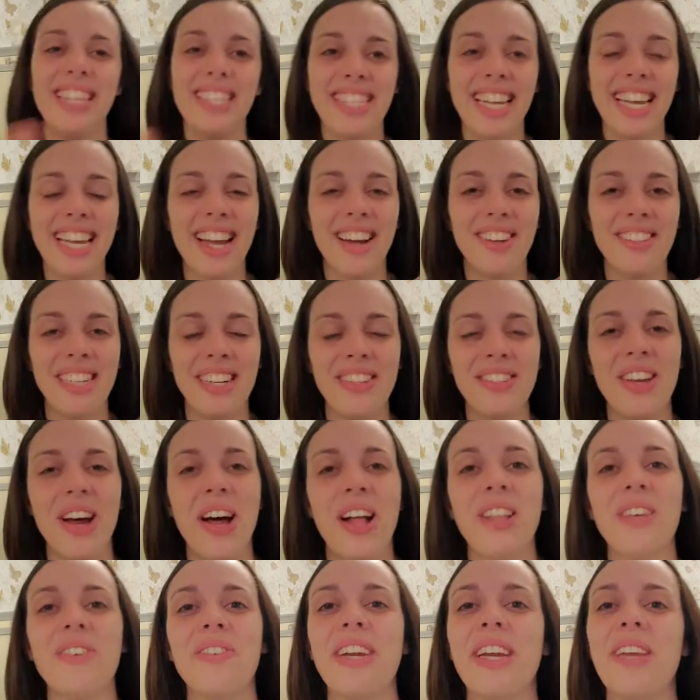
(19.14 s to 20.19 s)
day countdown to
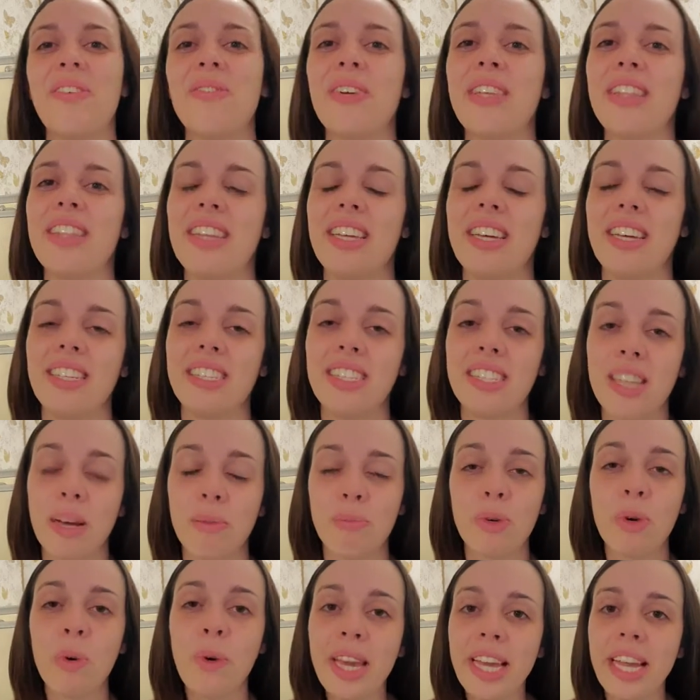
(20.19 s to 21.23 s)
Halloween with some
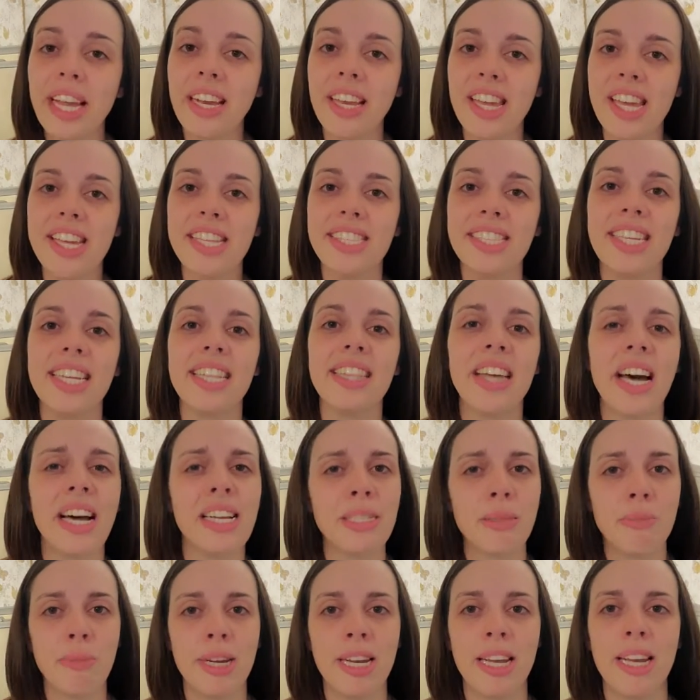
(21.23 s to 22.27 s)
quick and easy
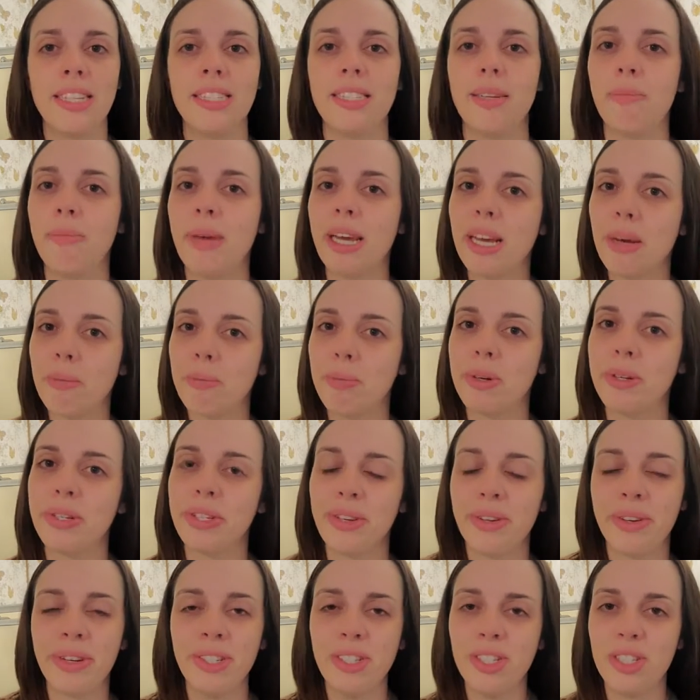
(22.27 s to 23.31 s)
last minute makeup looks
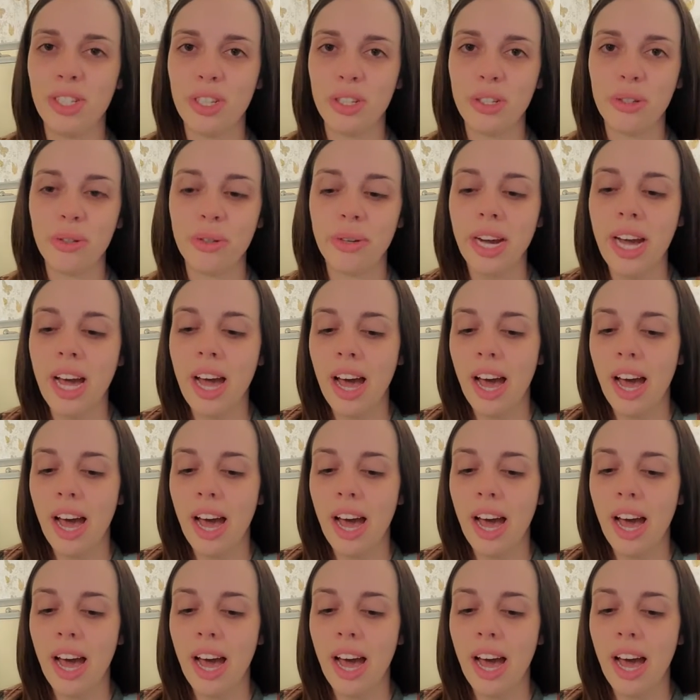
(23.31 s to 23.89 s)
you can do